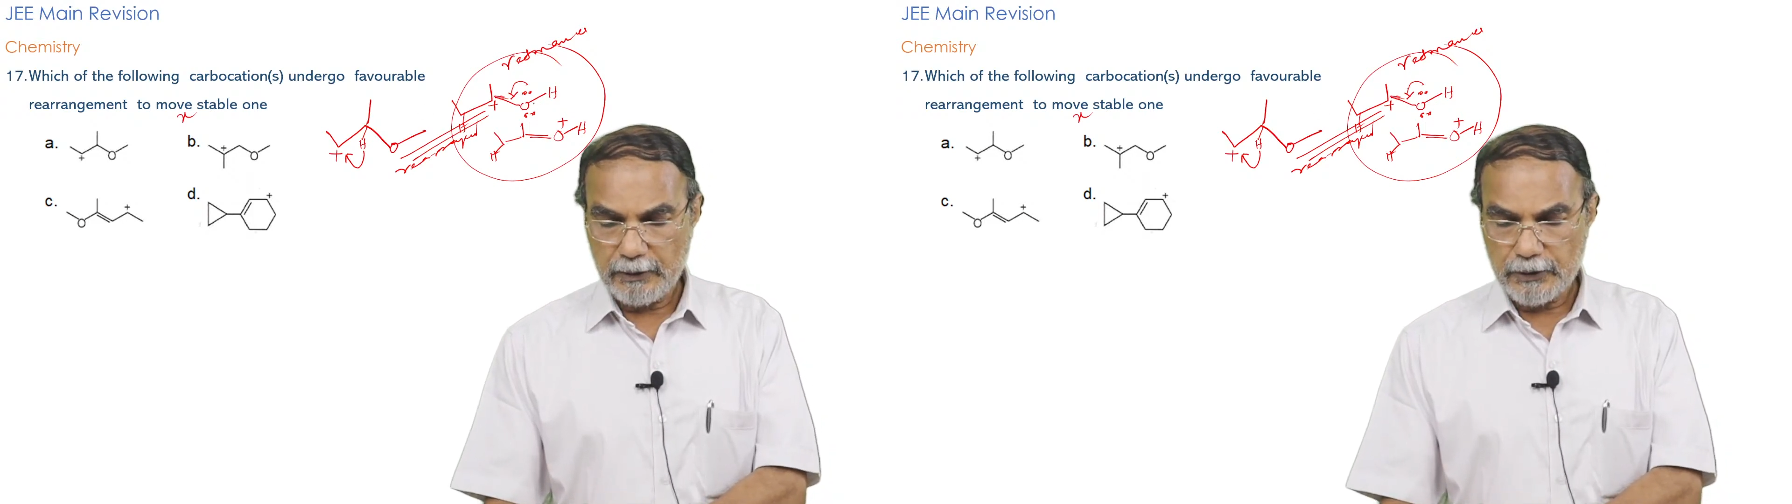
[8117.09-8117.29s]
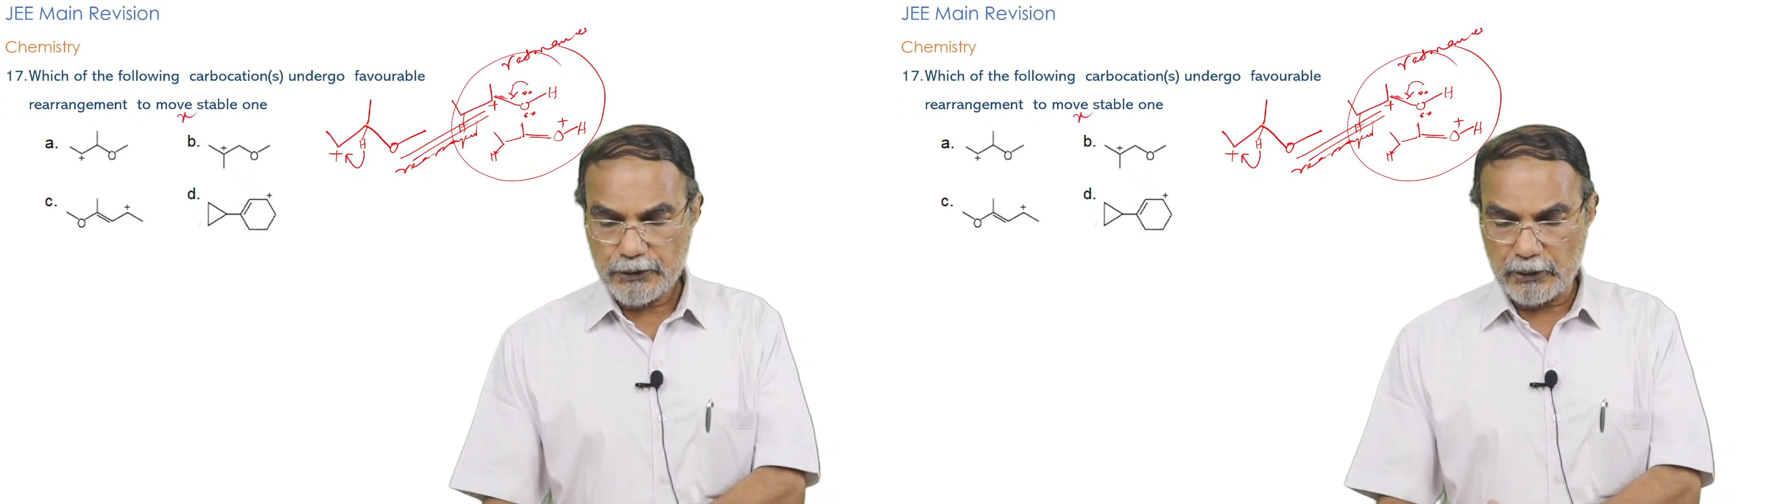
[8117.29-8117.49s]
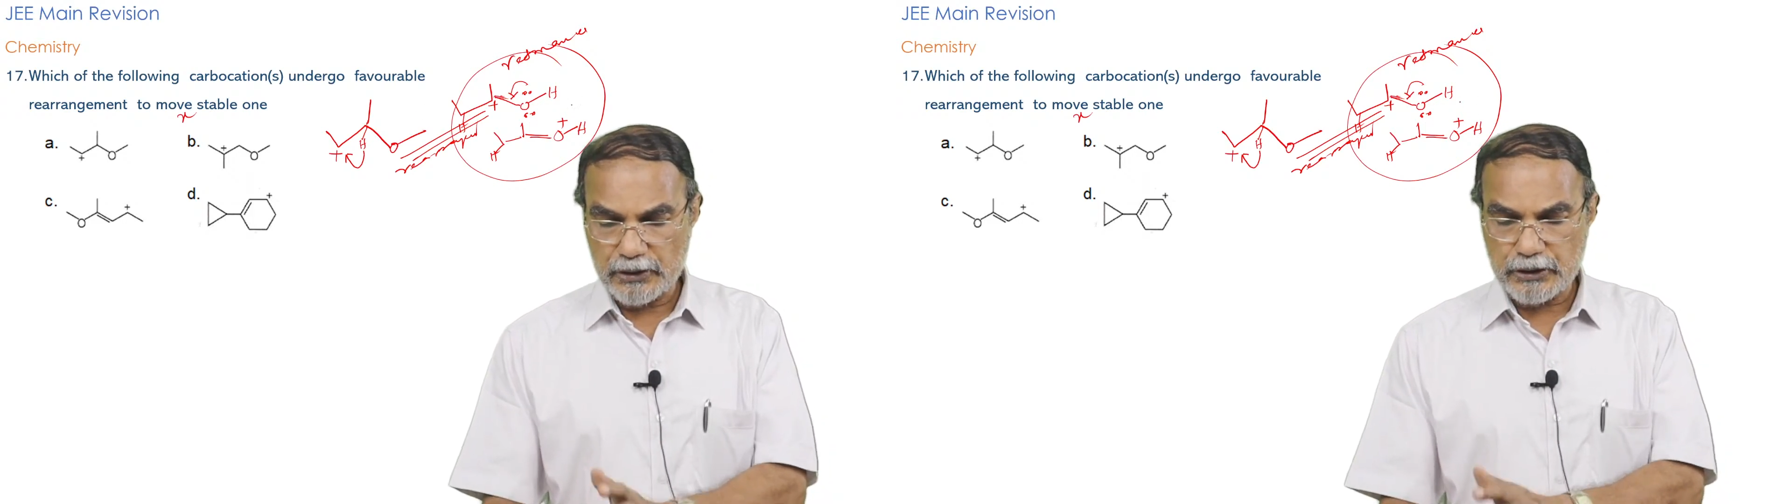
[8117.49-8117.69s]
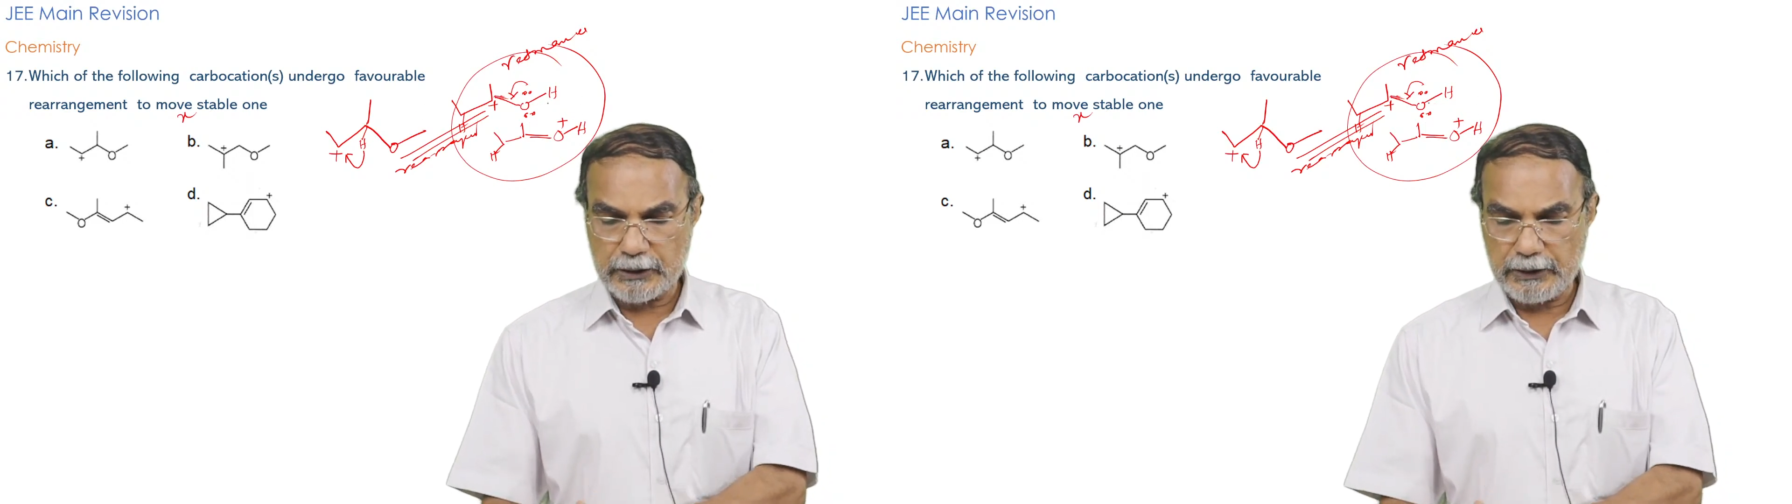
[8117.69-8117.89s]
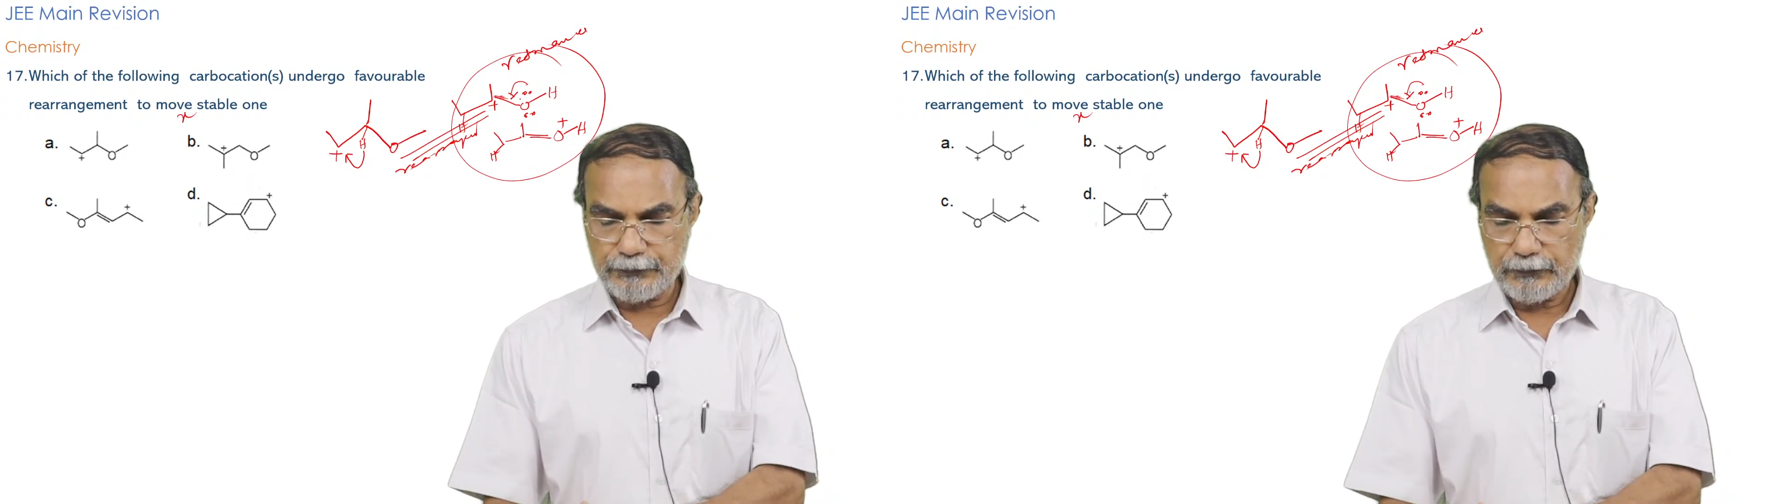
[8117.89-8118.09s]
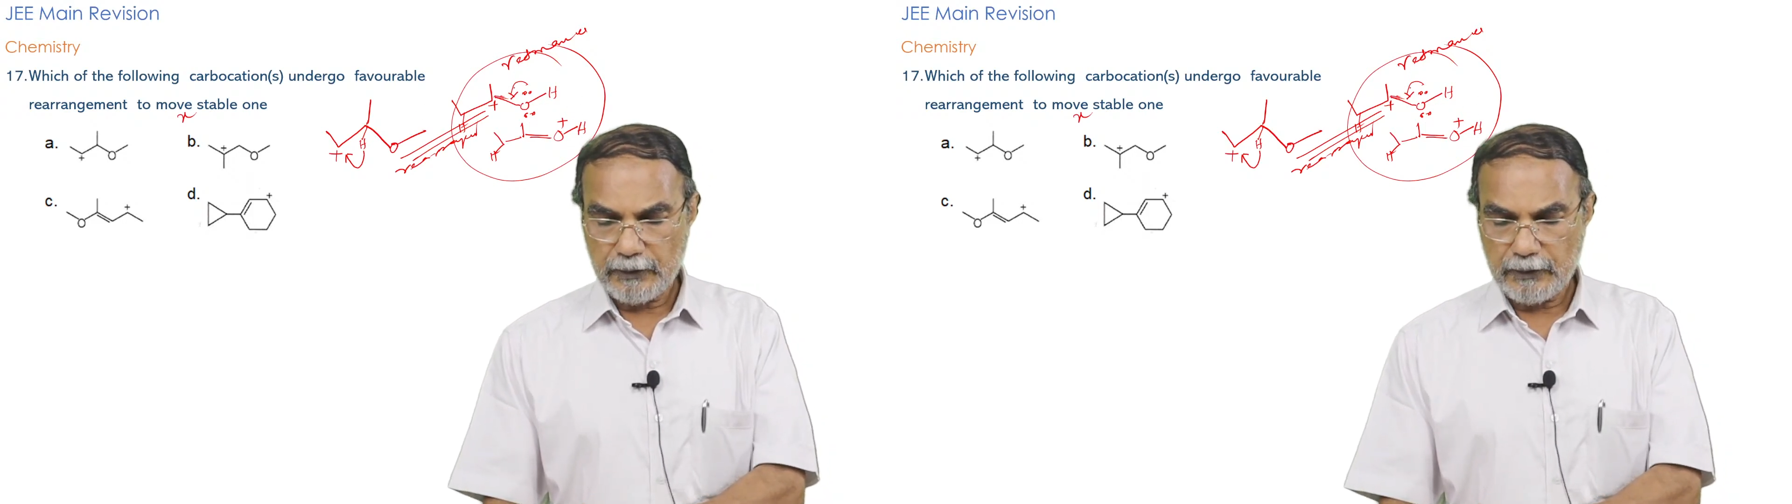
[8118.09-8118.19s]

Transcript: so as to give